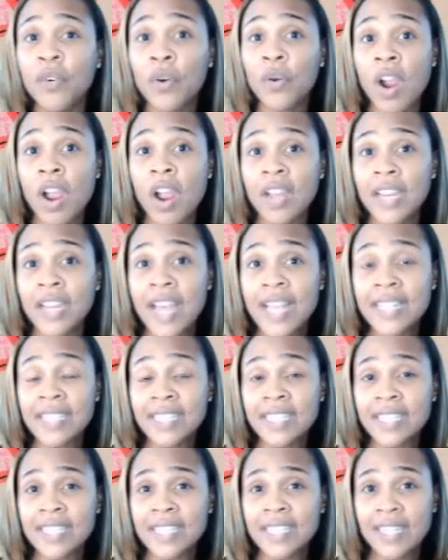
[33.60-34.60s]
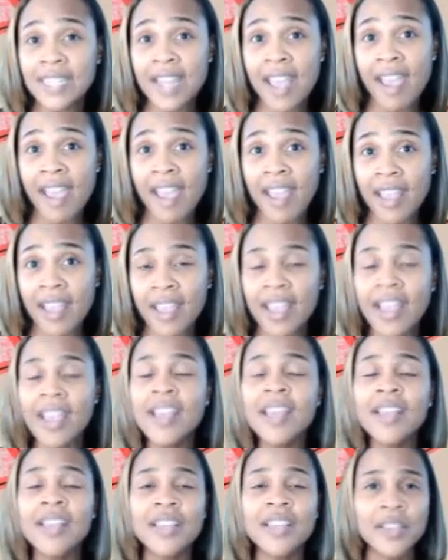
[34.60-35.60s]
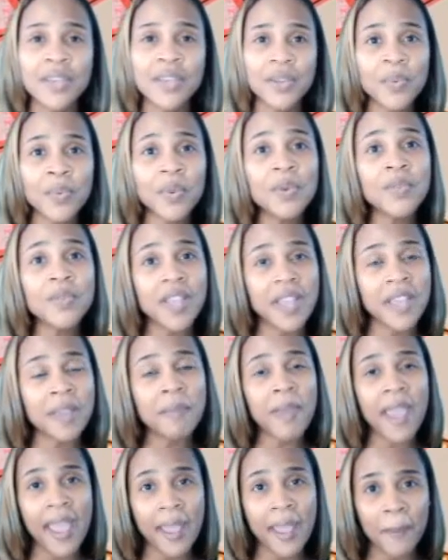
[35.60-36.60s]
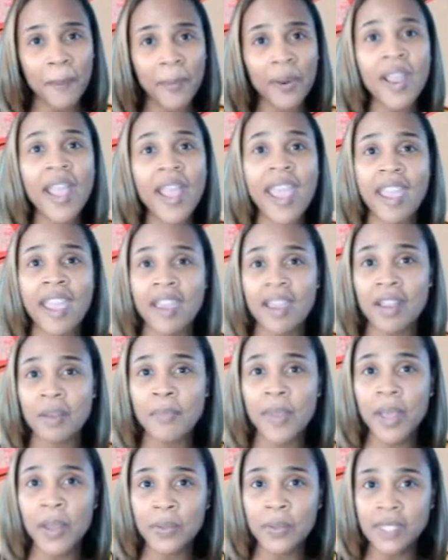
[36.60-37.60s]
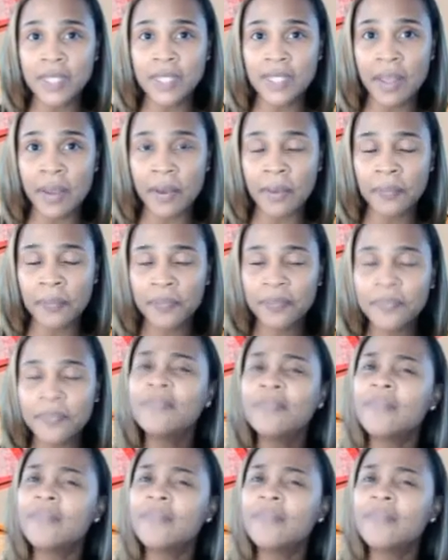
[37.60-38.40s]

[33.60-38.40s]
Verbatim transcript: For our lesson today, you will need paper and pencil.